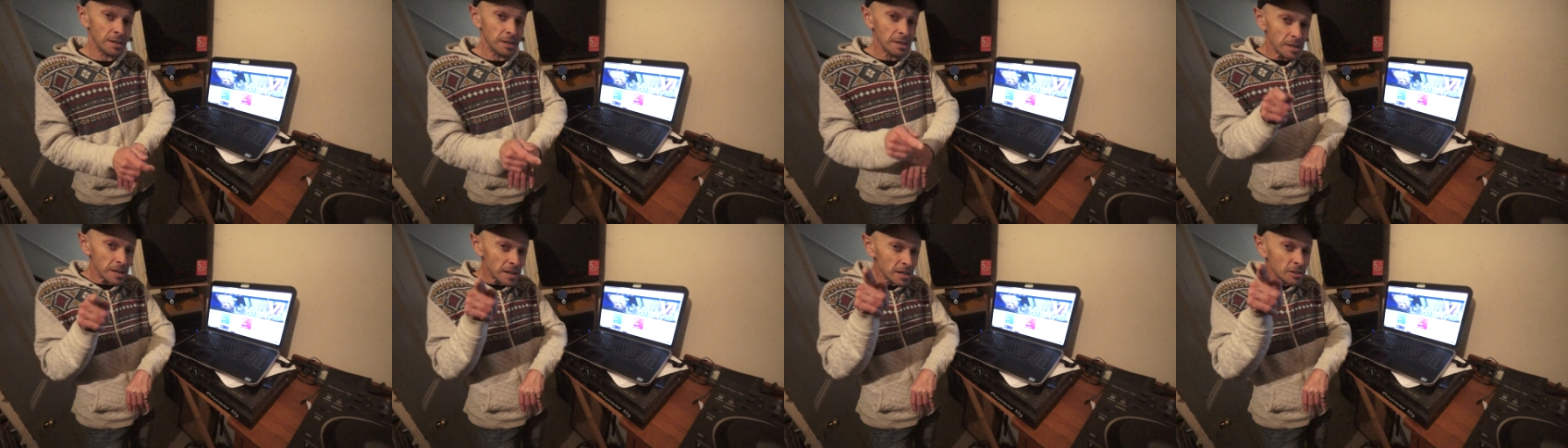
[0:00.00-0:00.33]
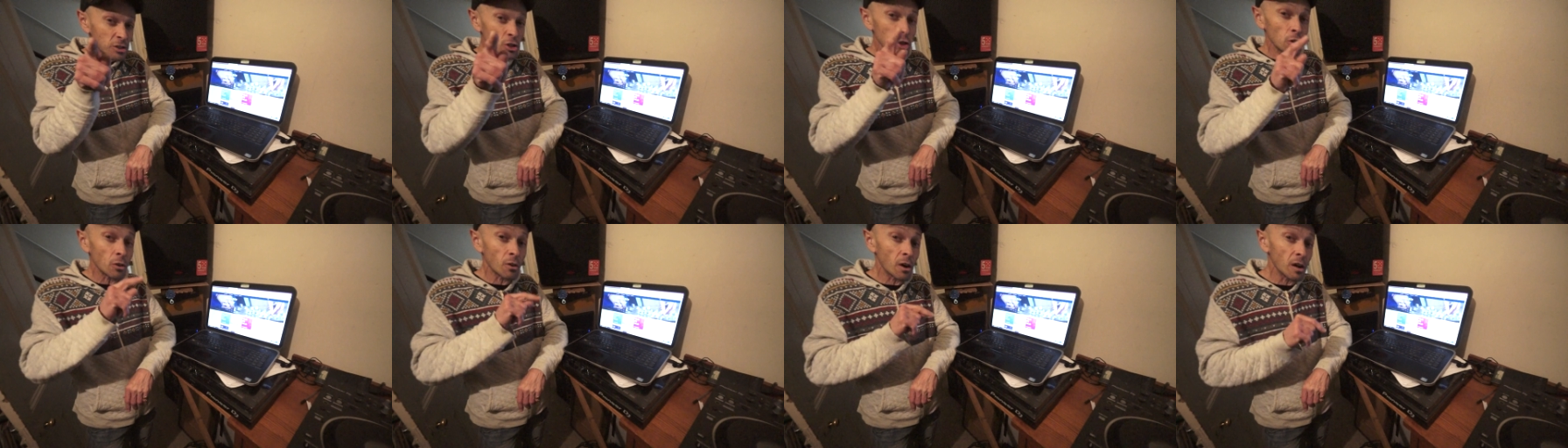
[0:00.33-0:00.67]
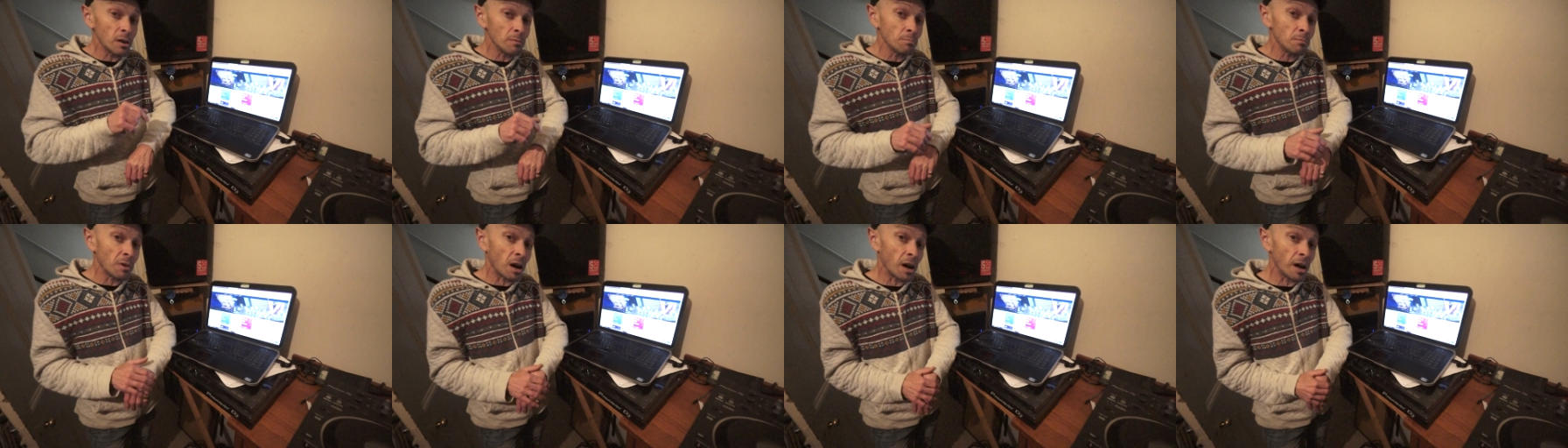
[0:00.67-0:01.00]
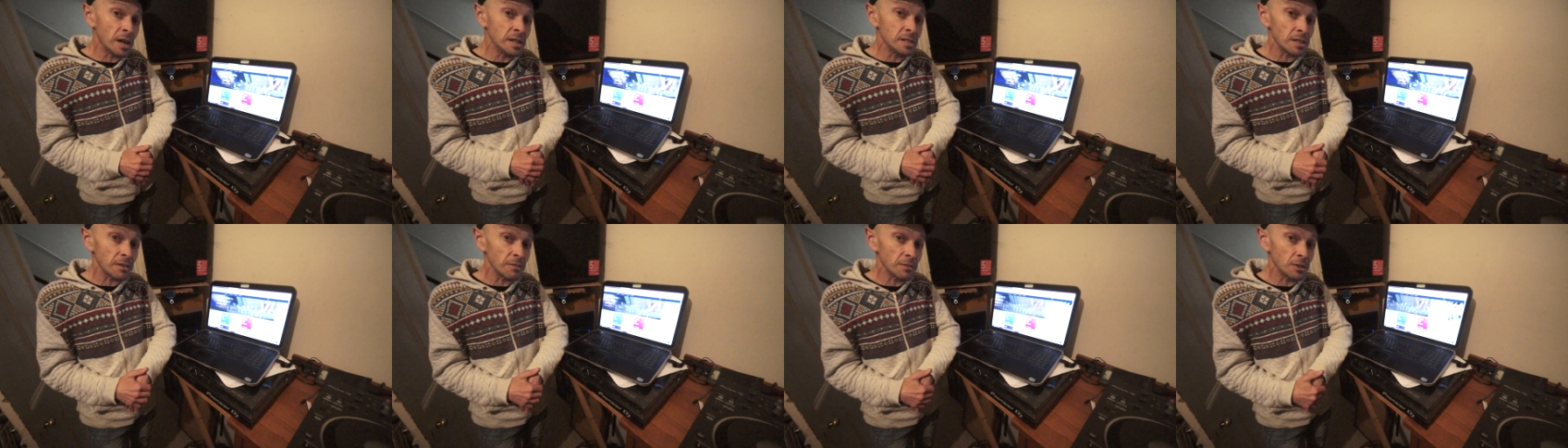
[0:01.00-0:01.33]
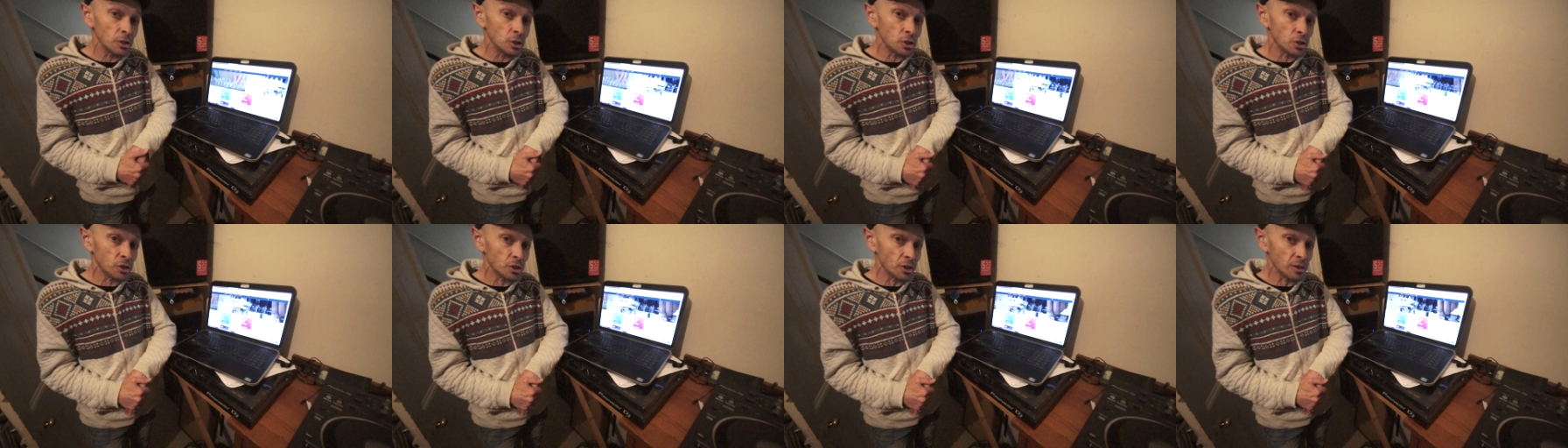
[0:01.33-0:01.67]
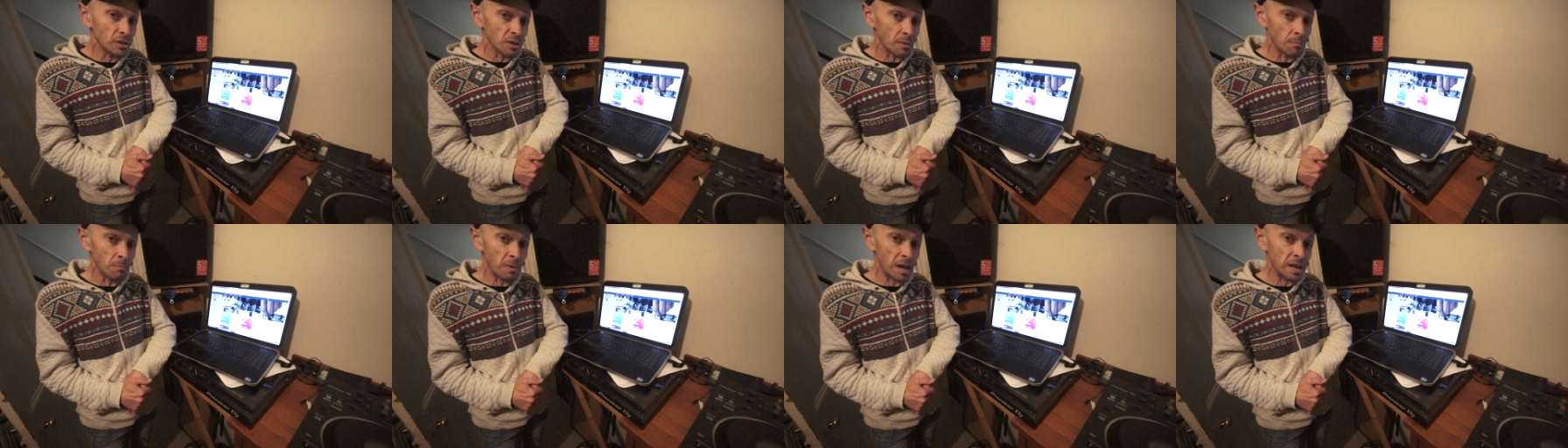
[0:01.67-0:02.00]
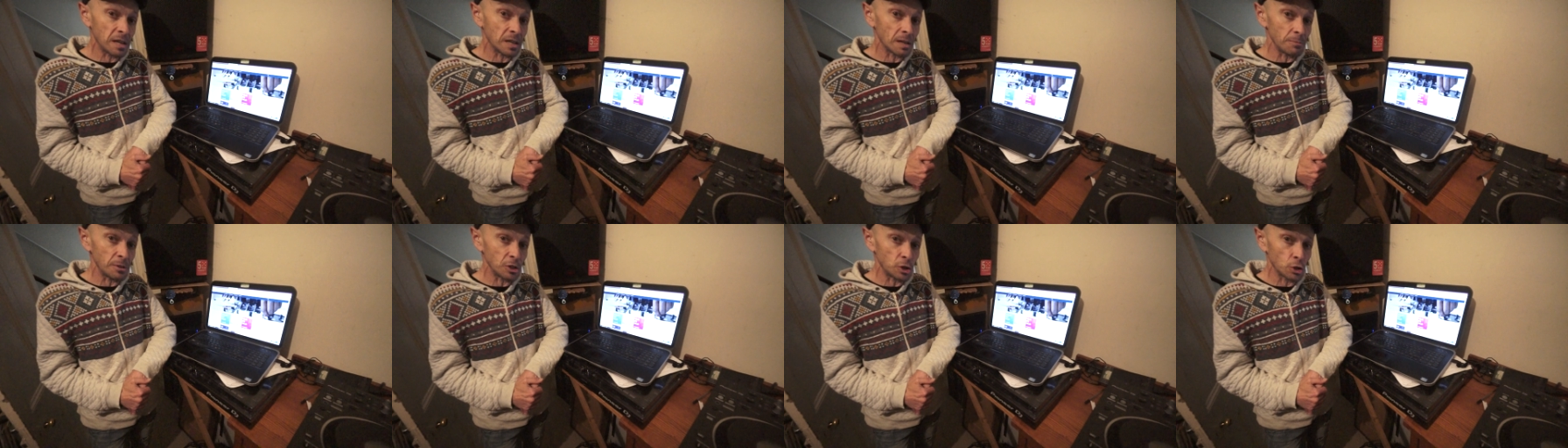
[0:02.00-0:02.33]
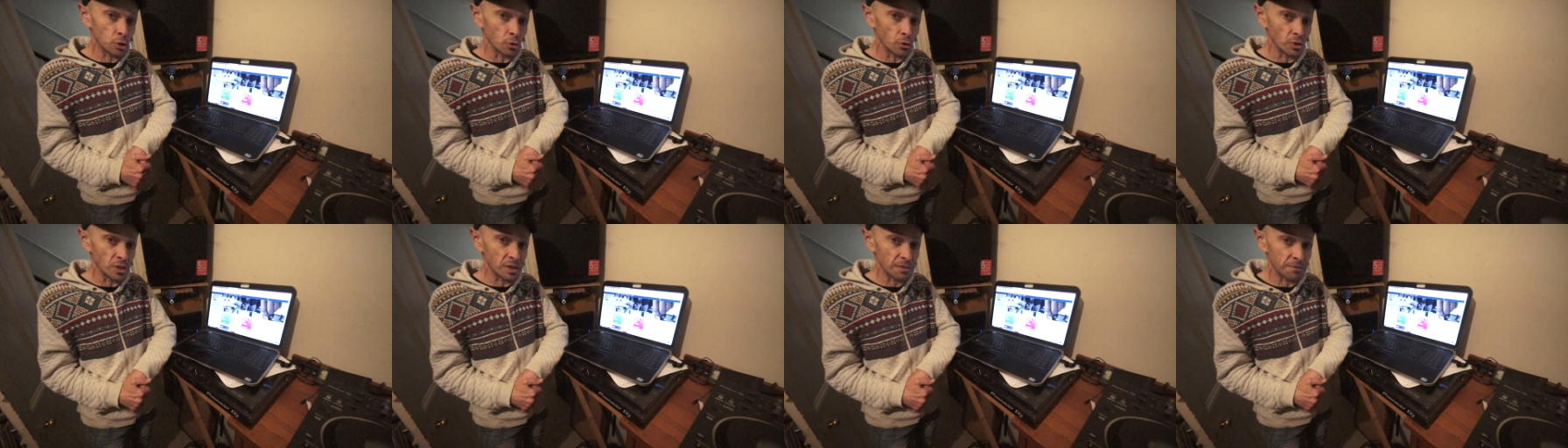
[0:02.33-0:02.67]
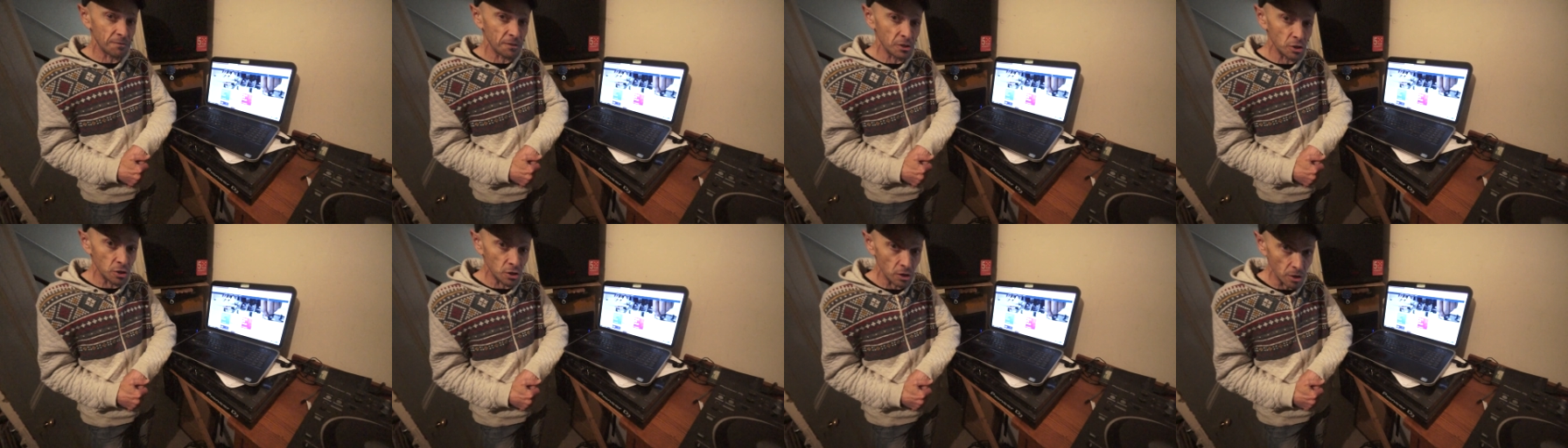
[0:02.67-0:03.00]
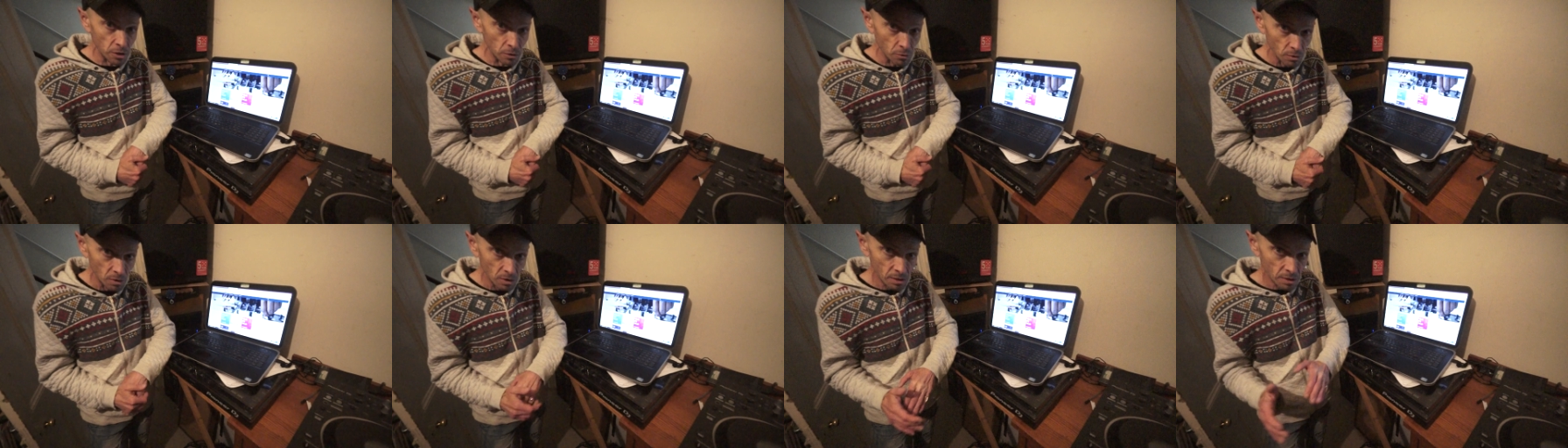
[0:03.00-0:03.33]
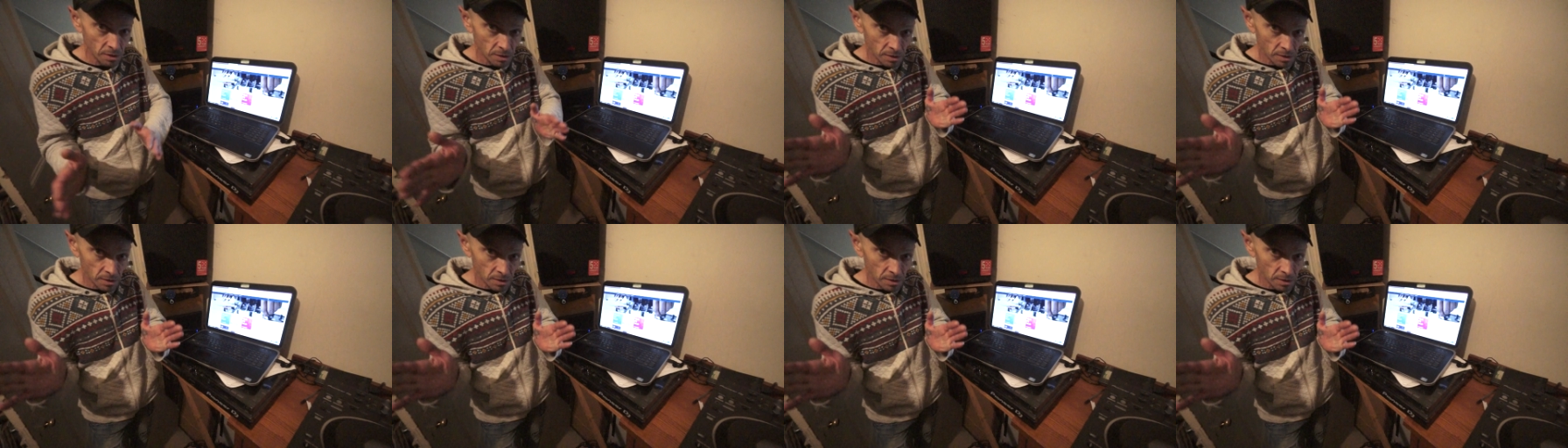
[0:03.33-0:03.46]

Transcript: it is your own mind that should make up the choice for you.